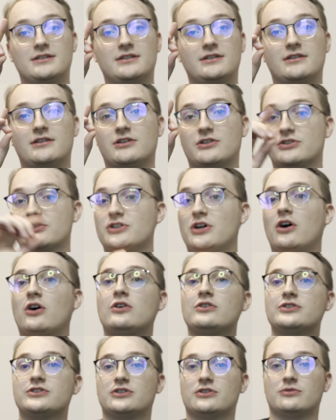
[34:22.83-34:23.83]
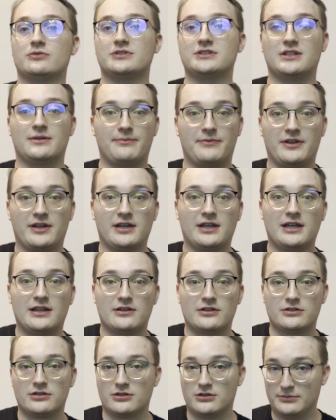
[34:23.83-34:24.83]
there's also something in
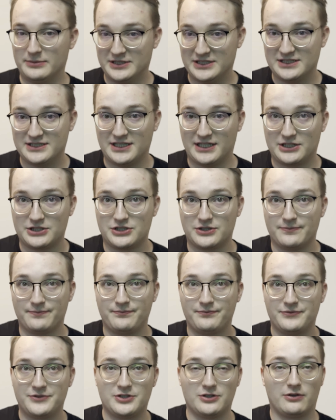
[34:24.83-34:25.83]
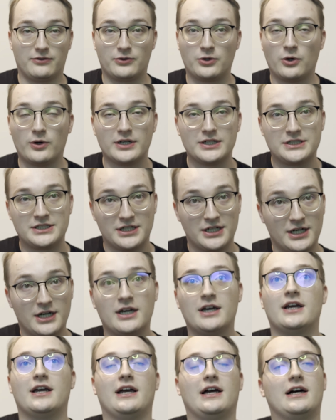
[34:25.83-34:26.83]
the tournament section. So, of course,
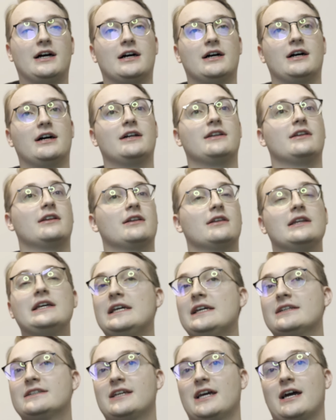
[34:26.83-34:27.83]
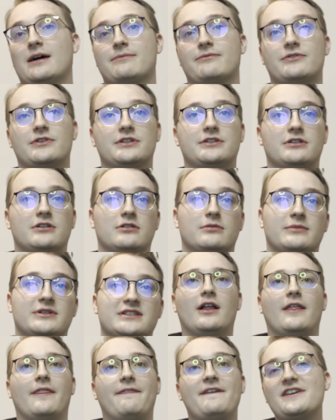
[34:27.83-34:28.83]
in the league tab for the
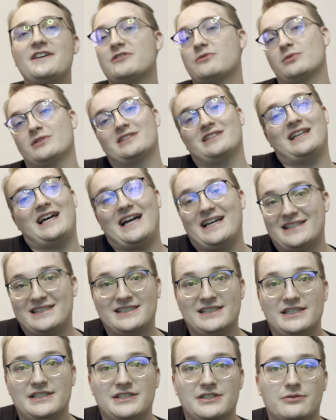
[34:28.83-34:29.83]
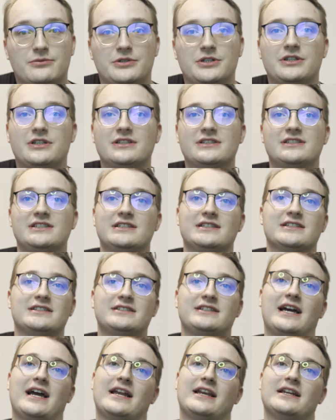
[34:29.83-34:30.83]
tournaments, this was last season where you can see the
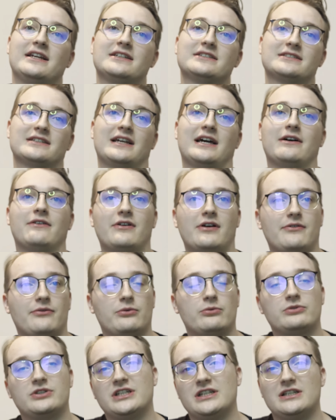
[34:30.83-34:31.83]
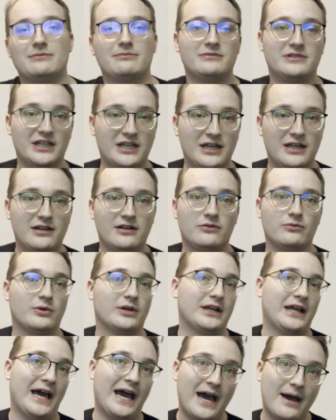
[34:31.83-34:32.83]
standings and how every team did and
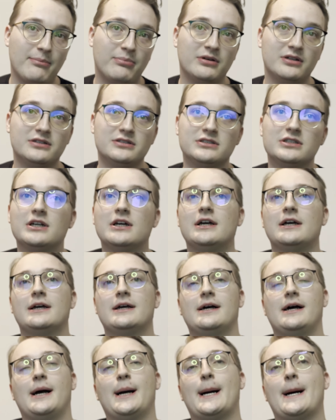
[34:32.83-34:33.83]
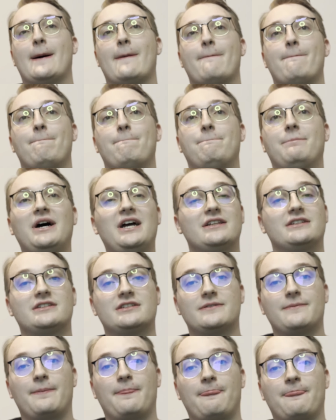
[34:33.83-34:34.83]
what happened. But
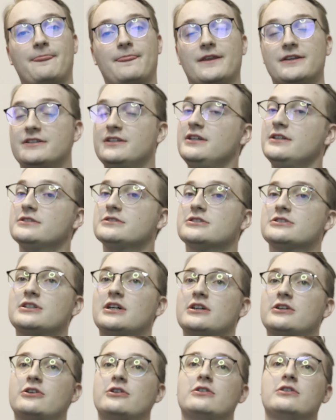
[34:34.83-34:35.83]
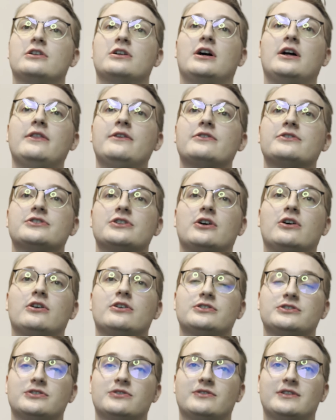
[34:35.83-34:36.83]
the season is not currently on, there's
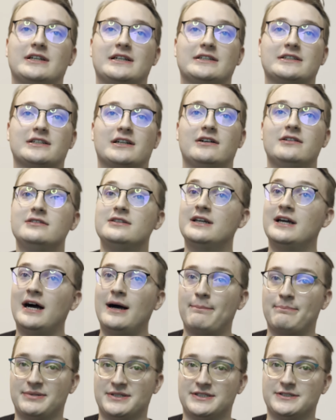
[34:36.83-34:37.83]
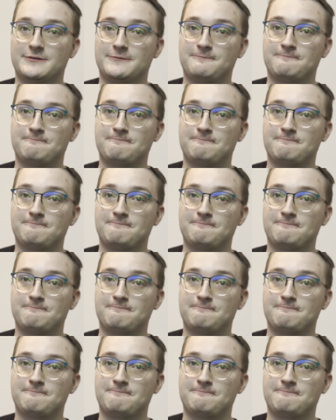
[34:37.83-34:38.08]
also things called cups.